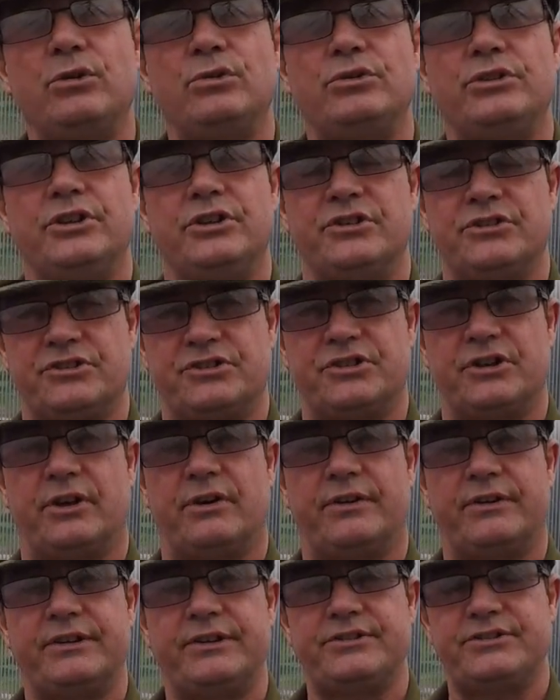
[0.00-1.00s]
onion
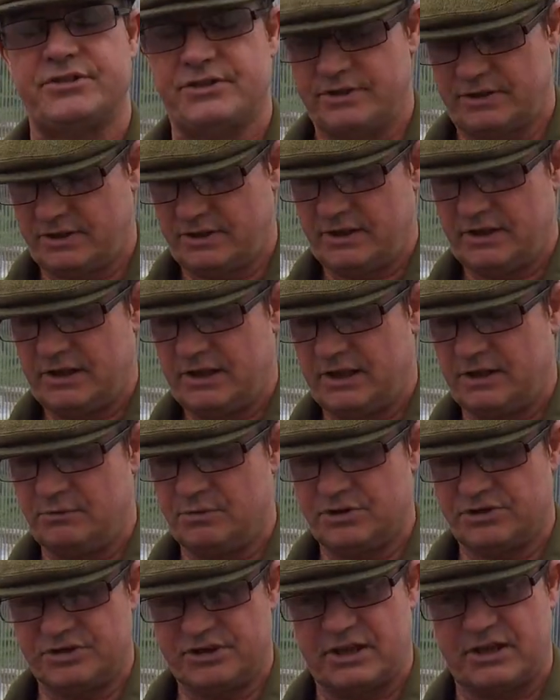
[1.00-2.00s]
size, he
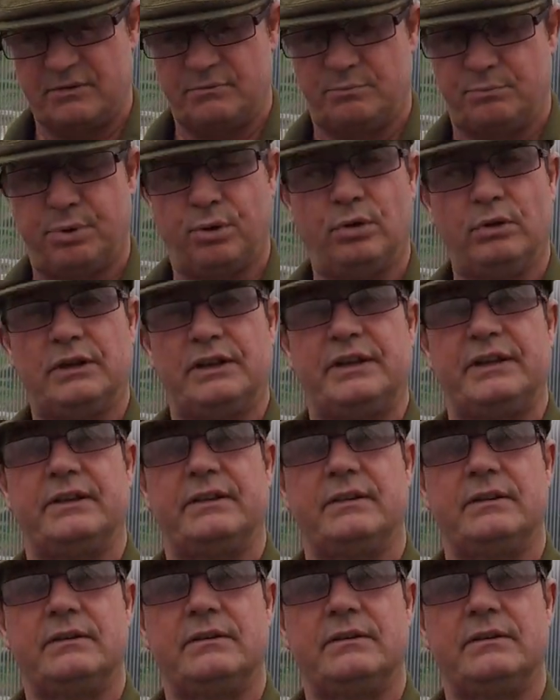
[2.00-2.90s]
was then pulling